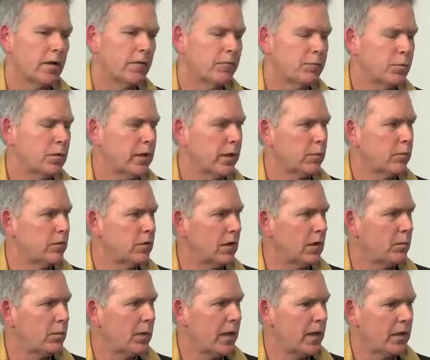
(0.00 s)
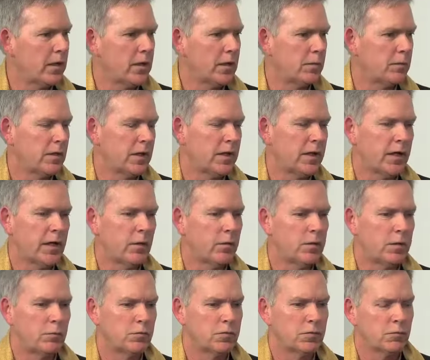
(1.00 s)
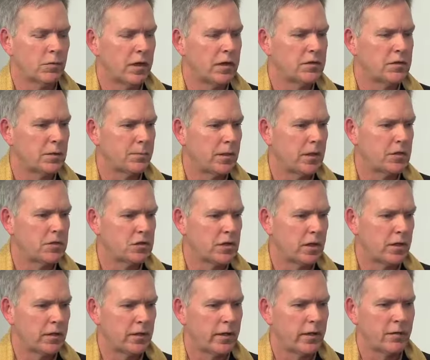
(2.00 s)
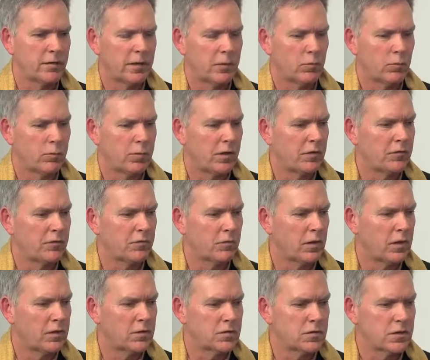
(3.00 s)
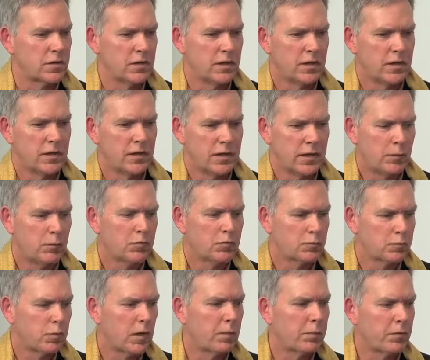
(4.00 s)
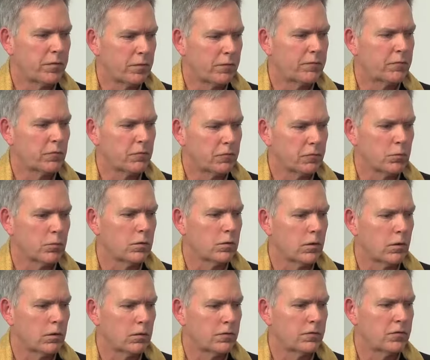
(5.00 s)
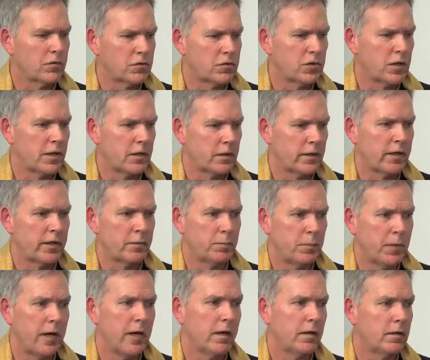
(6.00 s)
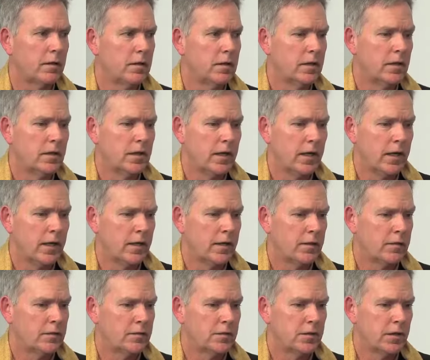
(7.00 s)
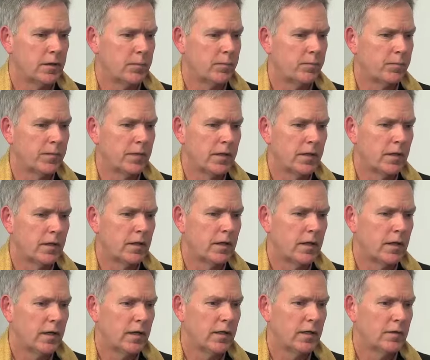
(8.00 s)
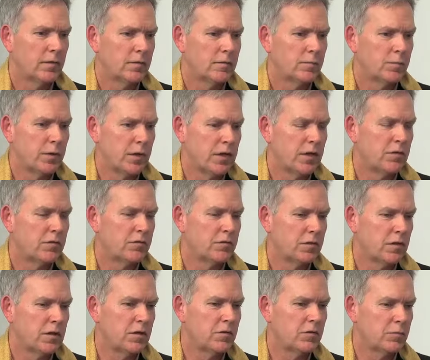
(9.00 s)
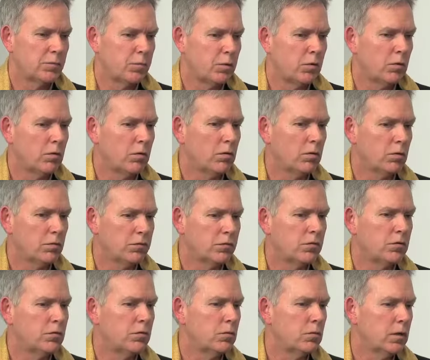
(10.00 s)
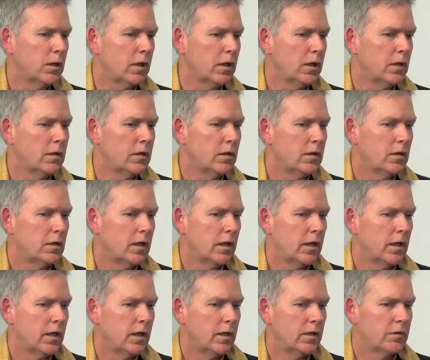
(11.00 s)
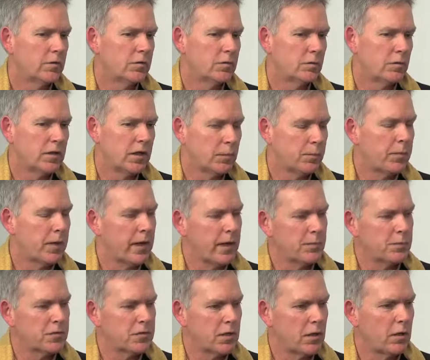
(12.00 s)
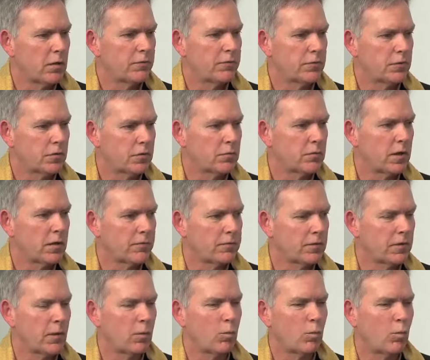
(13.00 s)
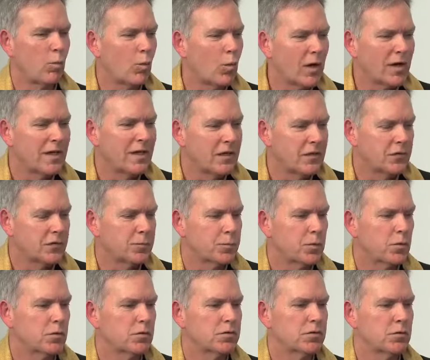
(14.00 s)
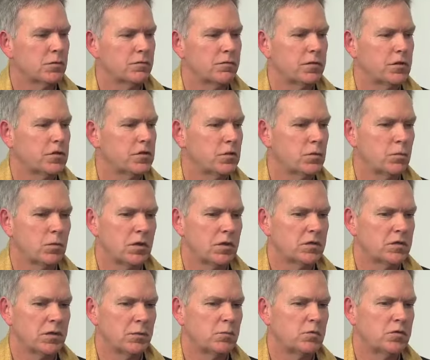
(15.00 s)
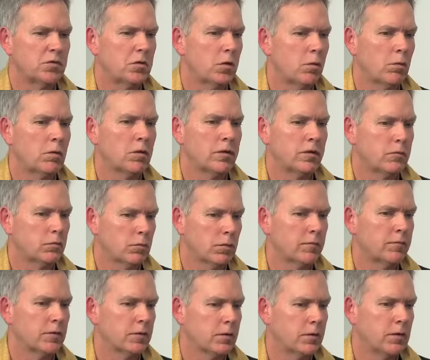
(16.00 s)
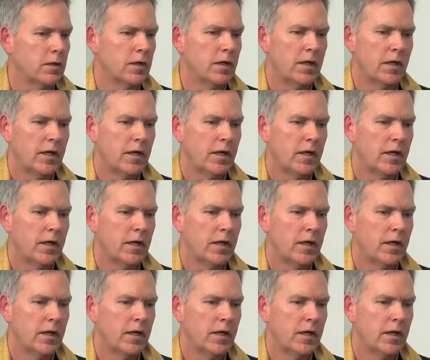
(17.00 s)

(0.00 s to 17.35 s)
he loved playing with that band, and I, and I know he was crazy about John Lennon. They were best friends he was probably the first real artist that John Lennon met. And, um, uh, but his, his pull to, uh, uh, to get by himself and to try to figure out what his personal vision was, he was totally driven.